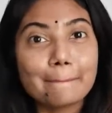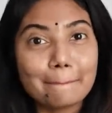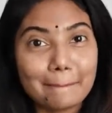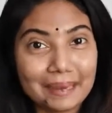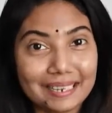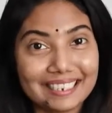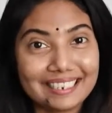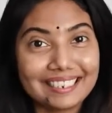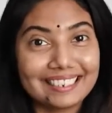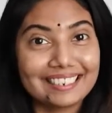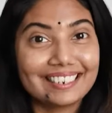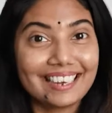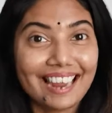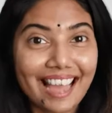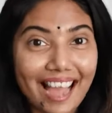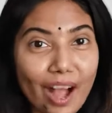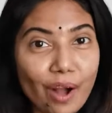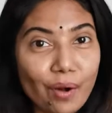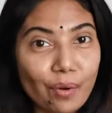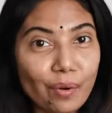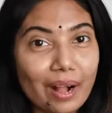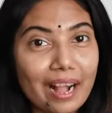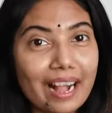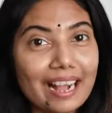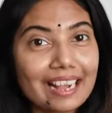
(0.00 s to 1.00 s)
But
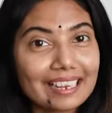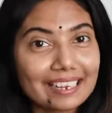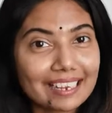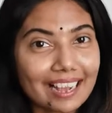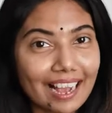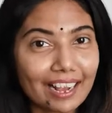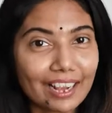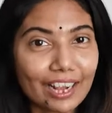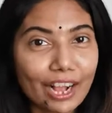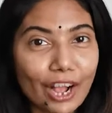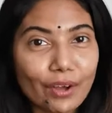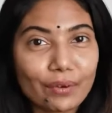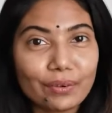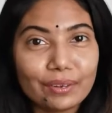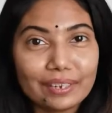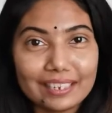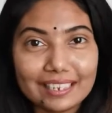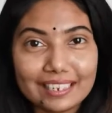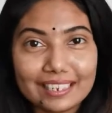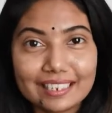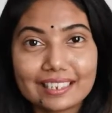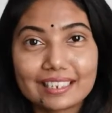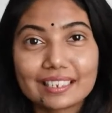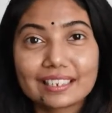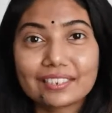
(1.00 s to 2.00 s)
now, cacao
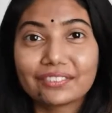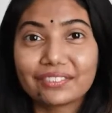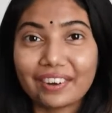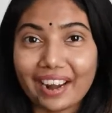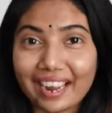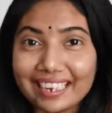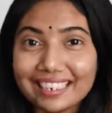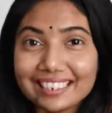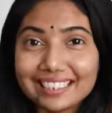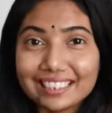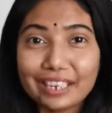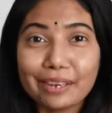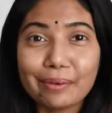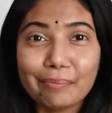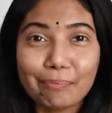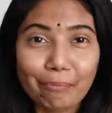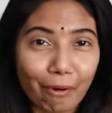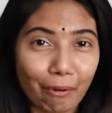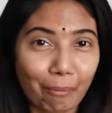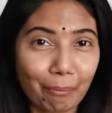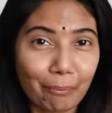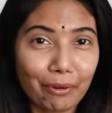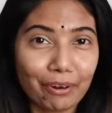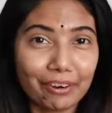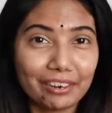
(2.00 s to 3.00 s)
is rising
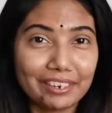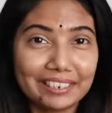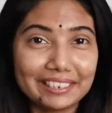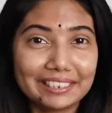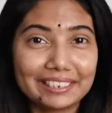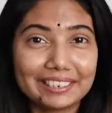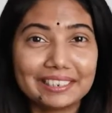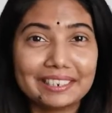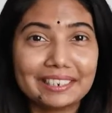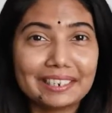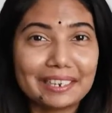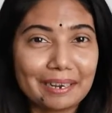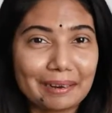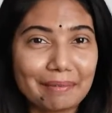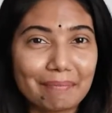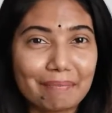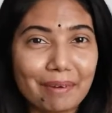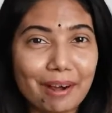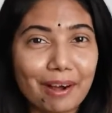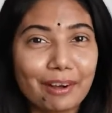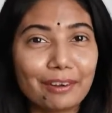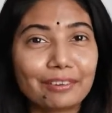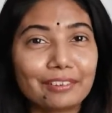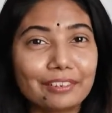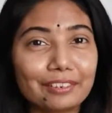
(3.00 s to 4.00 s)
popularity
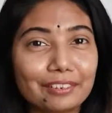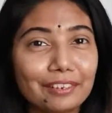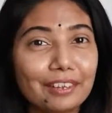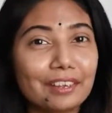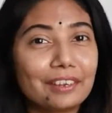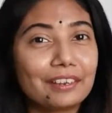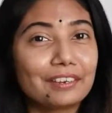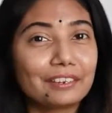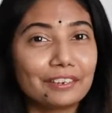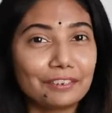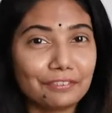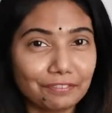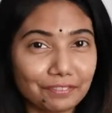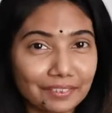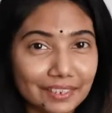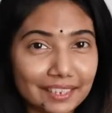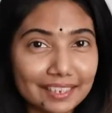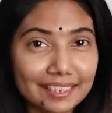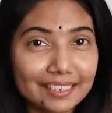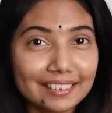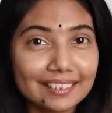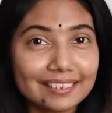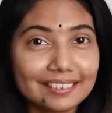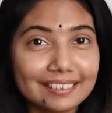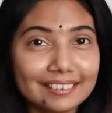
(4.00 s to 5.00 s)
among
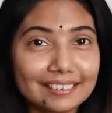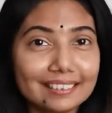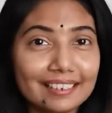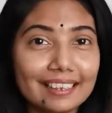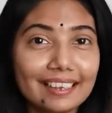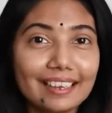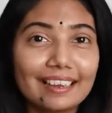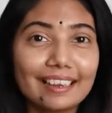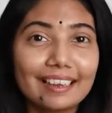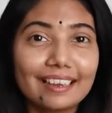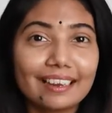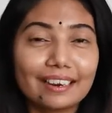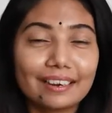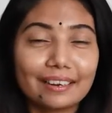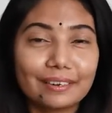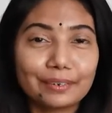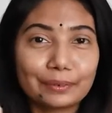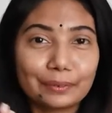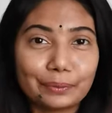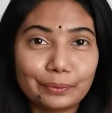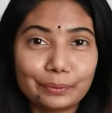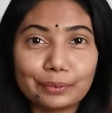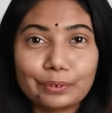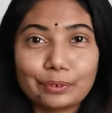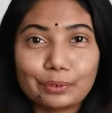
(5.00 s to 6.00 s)
the
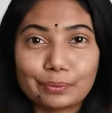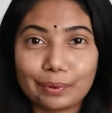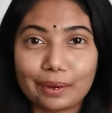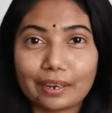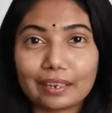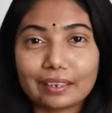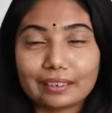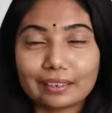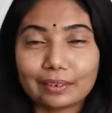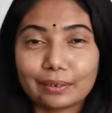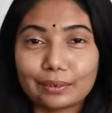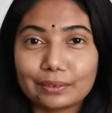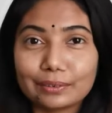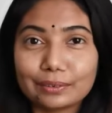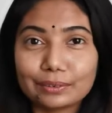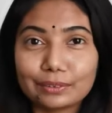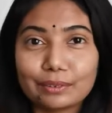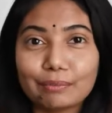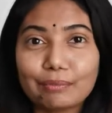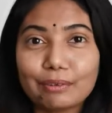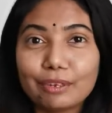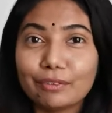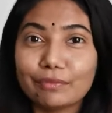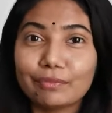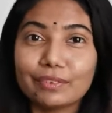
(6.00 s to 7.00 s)
those who are
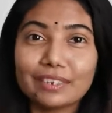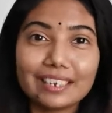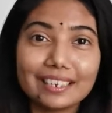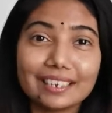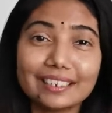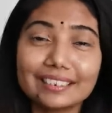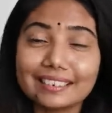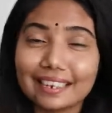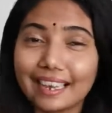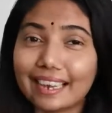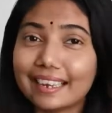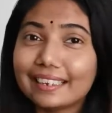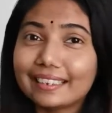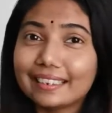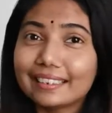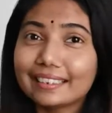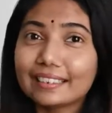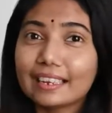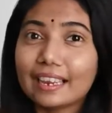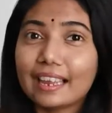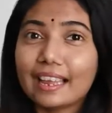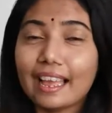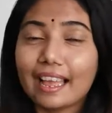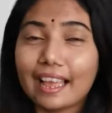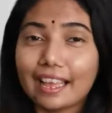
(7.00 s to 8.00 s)
consuming vegan
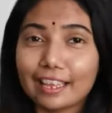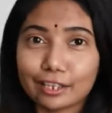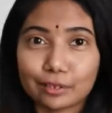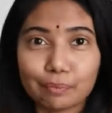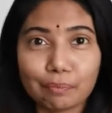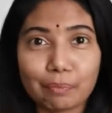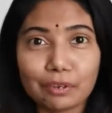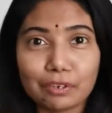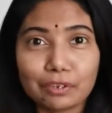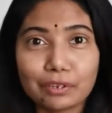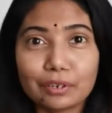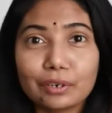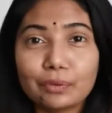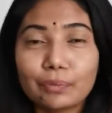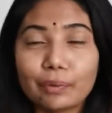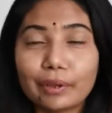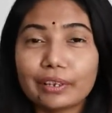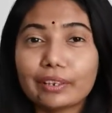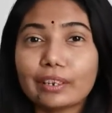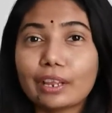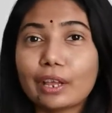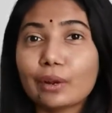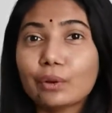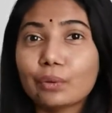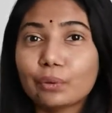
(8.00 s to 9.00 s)
diet, especially
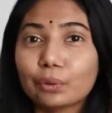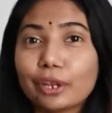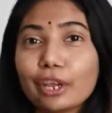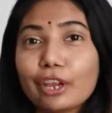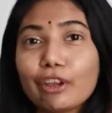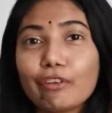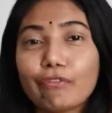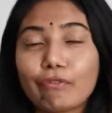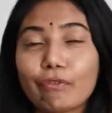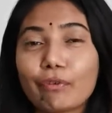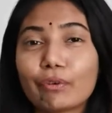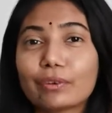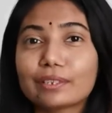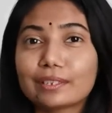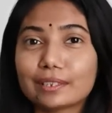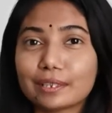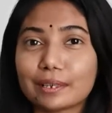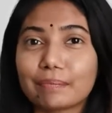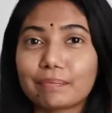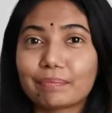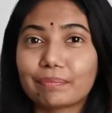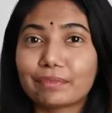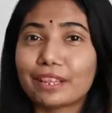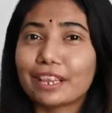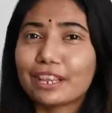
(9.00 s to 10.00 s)
when they're looking for
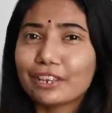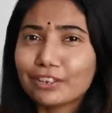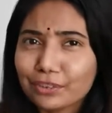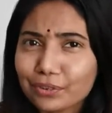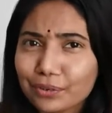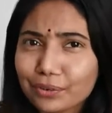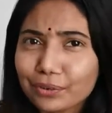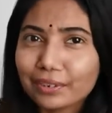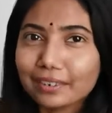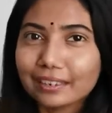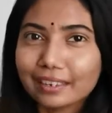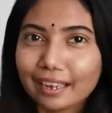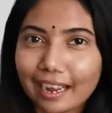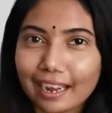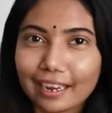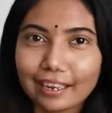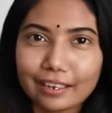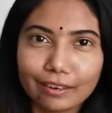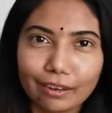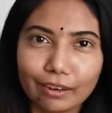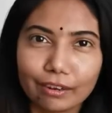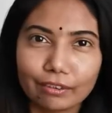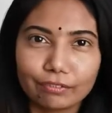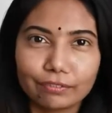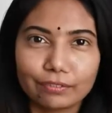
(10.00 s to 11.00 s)
some natural kind
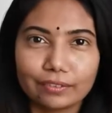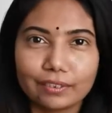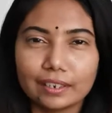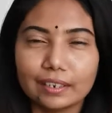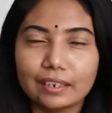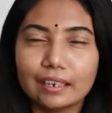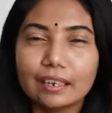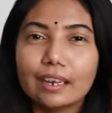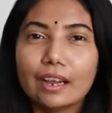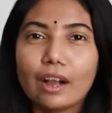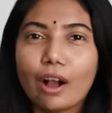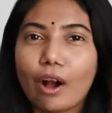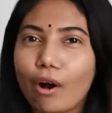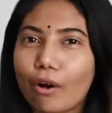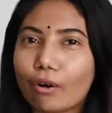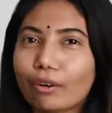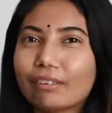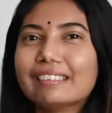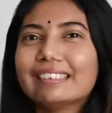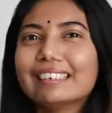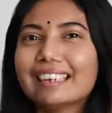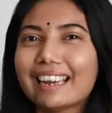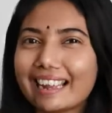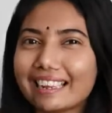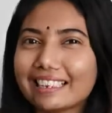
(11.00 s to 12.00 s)
of
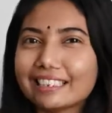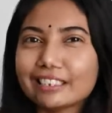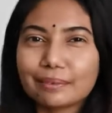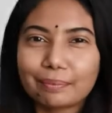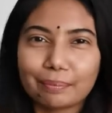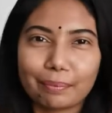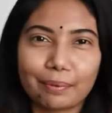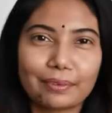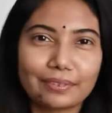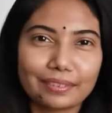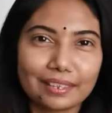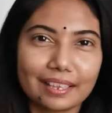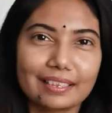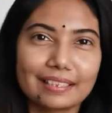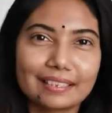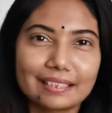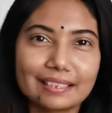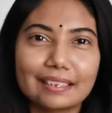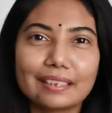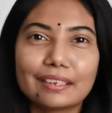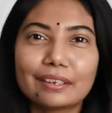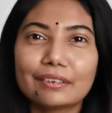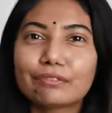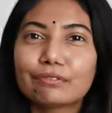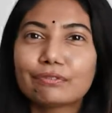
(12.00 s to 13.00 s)
or less
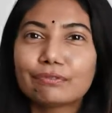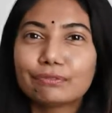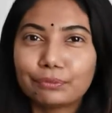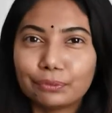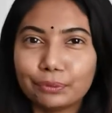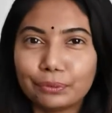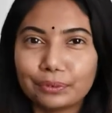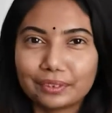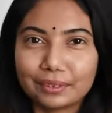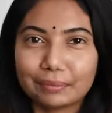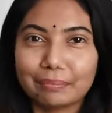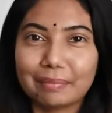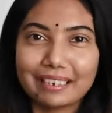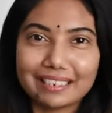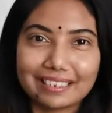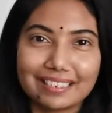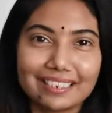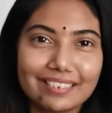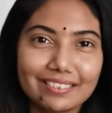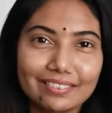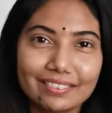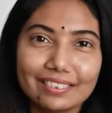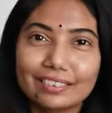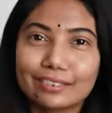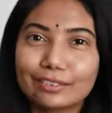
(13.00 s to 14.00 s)
processing food
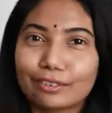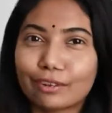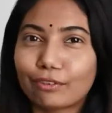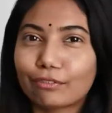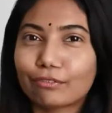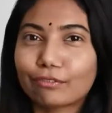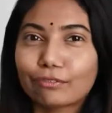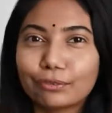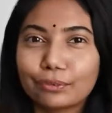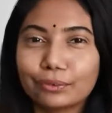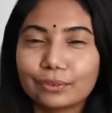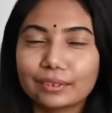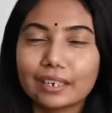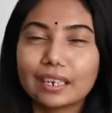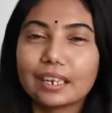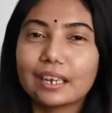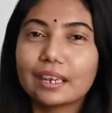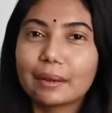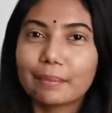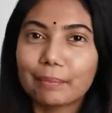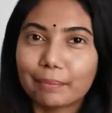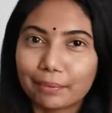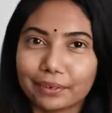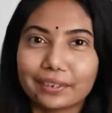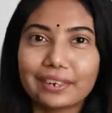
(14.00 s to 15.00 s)
materials or food
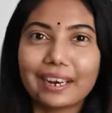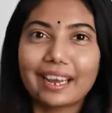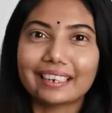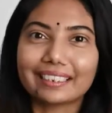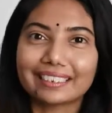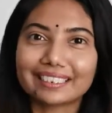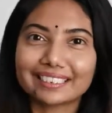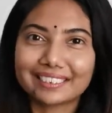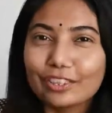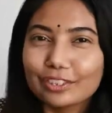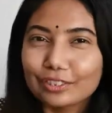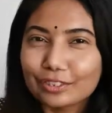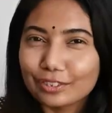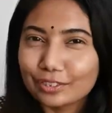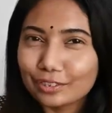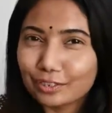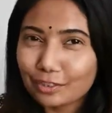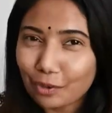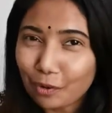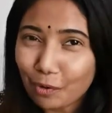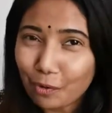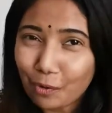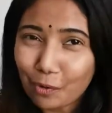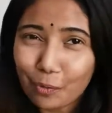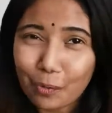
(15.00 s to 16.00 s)
products.
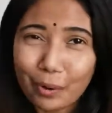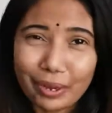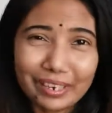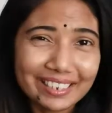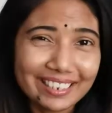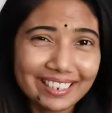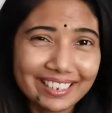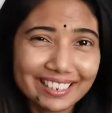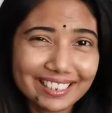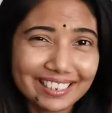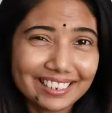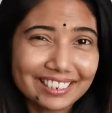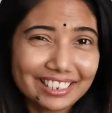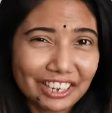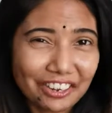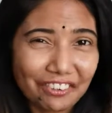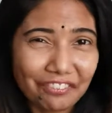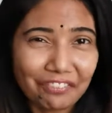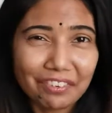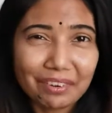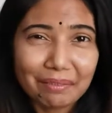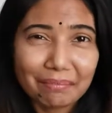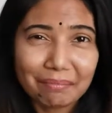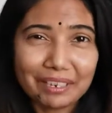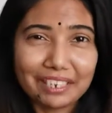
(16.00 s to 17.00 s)
So what is the
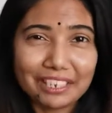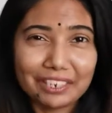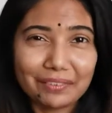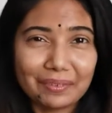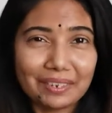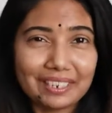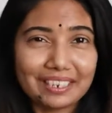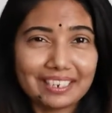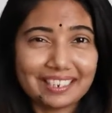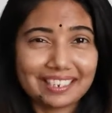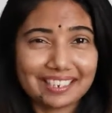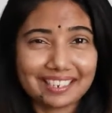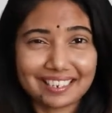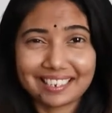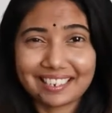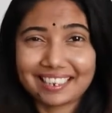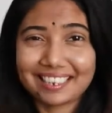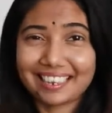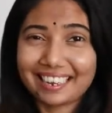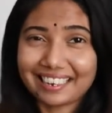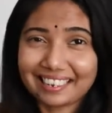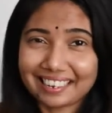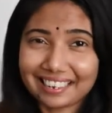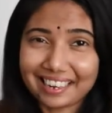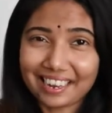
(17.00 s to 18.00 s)
difference between this
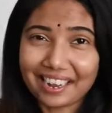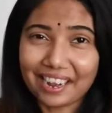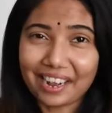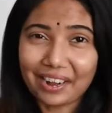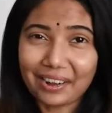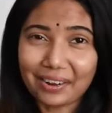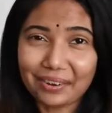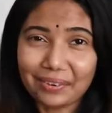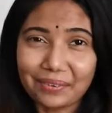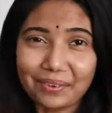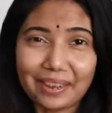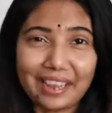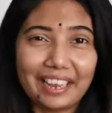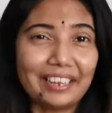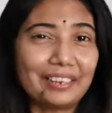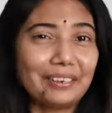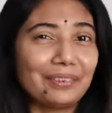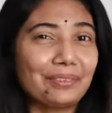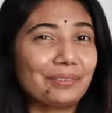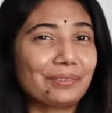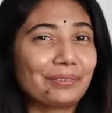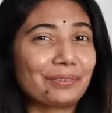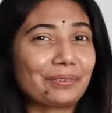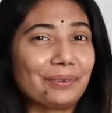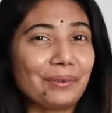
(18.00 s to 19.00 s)
cacao and
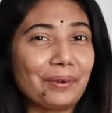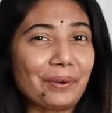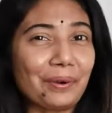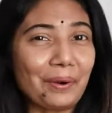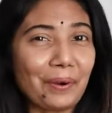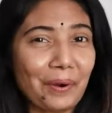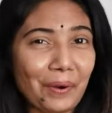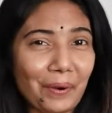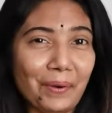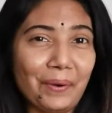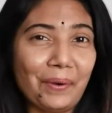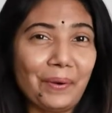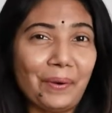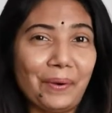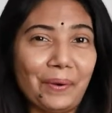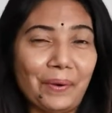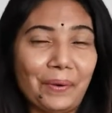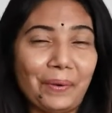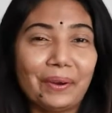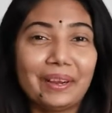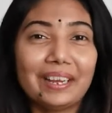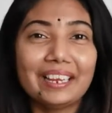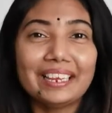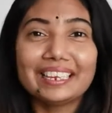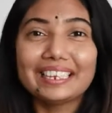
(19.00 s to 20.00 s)
also
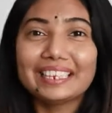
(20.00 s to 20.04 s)
cocoa?